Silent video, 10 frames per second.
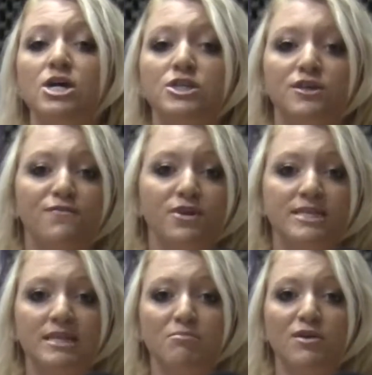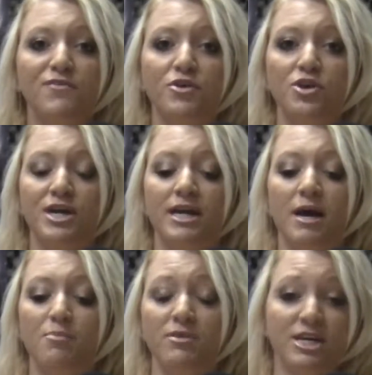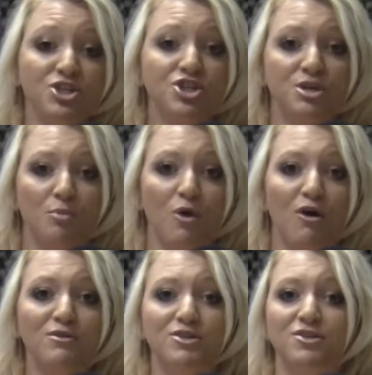So for example, if you're looking up relationship quotes,